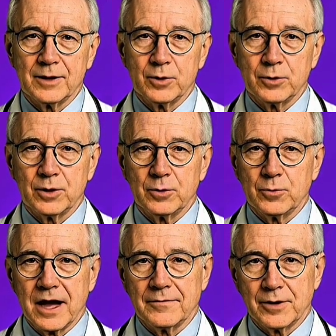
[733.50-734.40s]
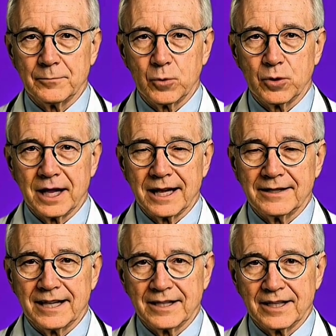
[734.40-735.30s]
One of my patients, Tom,
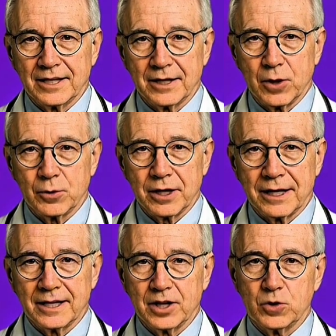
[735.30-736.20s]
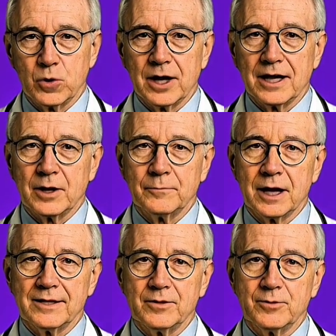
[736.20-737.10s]
age 74,
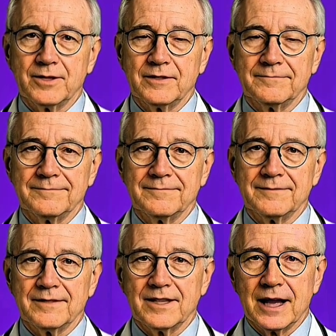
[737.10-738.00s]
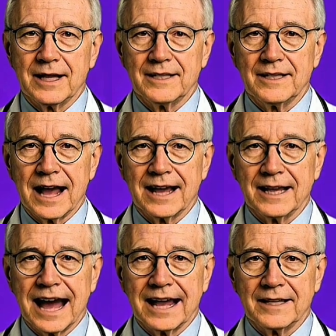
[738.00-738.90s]
drank a small cup of milk
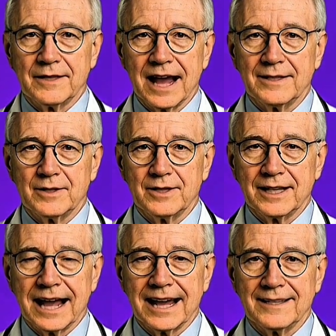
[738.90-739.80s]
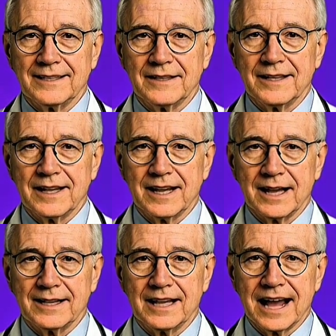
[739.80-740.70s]
every night. He believed it
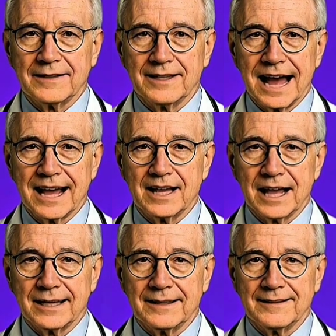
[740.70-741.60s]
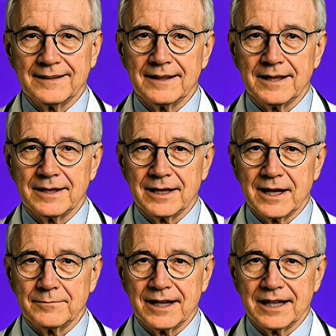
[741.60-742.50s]
helped him relax, but he
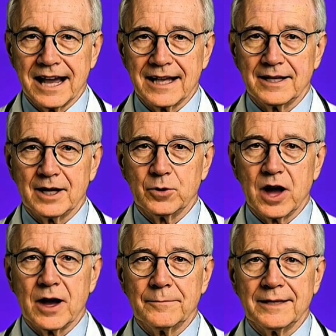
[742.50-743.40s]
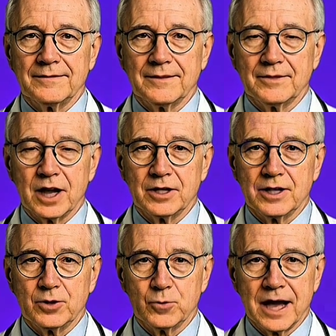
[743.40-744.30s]
also struggled with bloating,
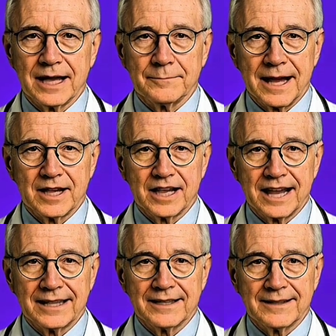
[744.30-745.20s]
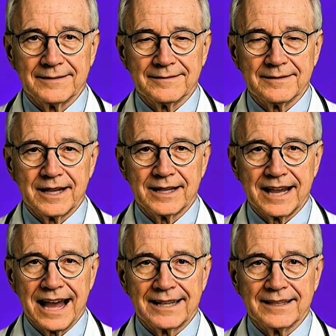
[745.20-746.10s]
restless legs, and dry mouth
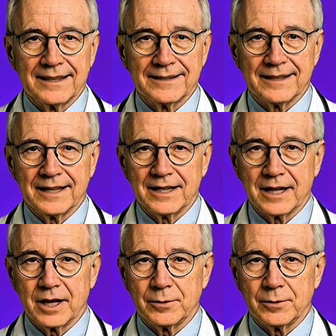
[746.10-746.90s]
around 2 a.m.